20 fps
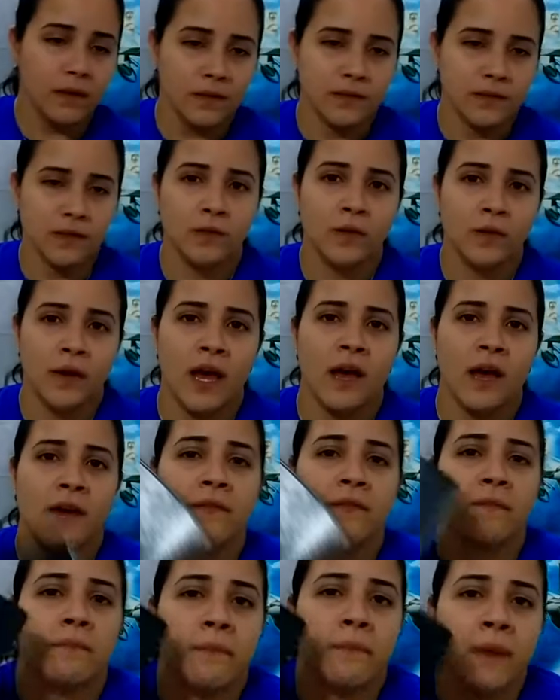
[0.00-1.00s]
So
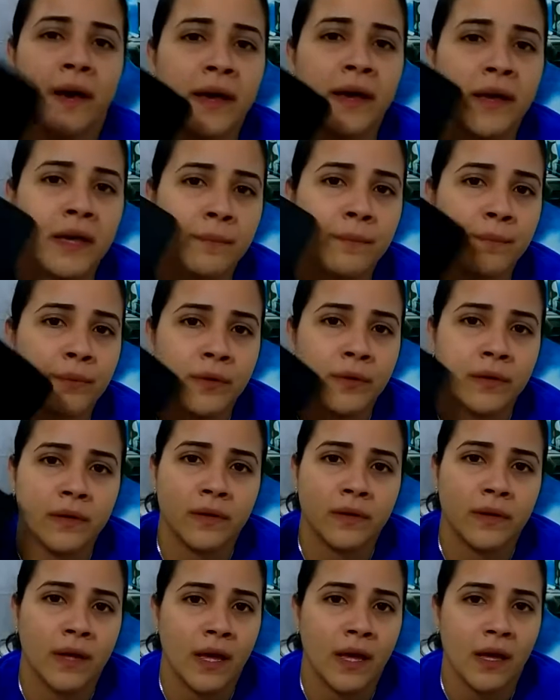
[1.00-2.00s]
buy a book,
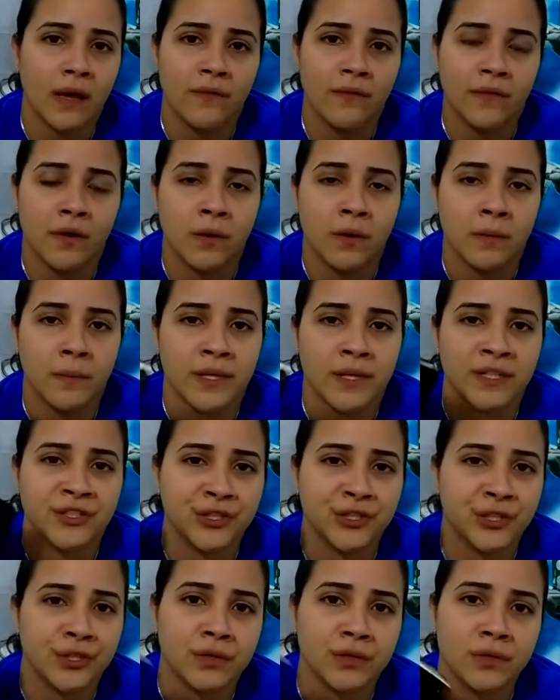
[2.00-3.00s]
have a
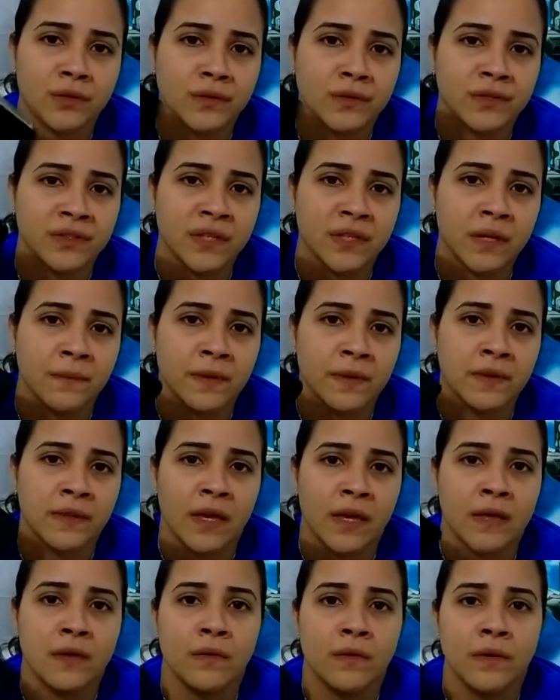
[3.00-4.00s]
journal or something
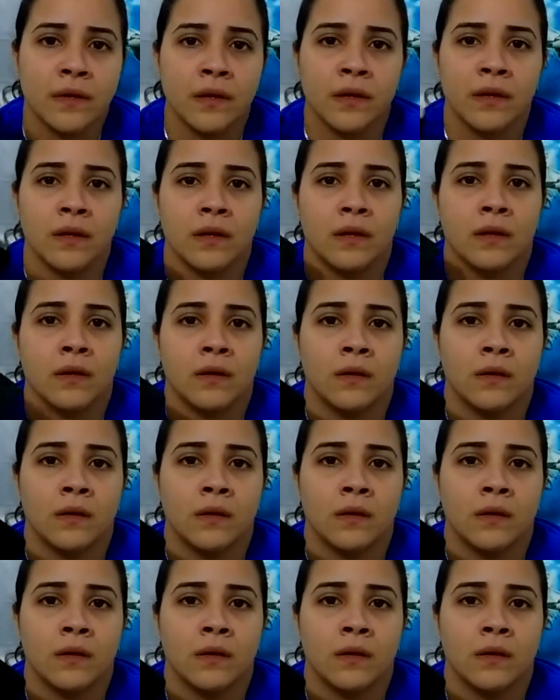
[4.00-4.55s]
that you could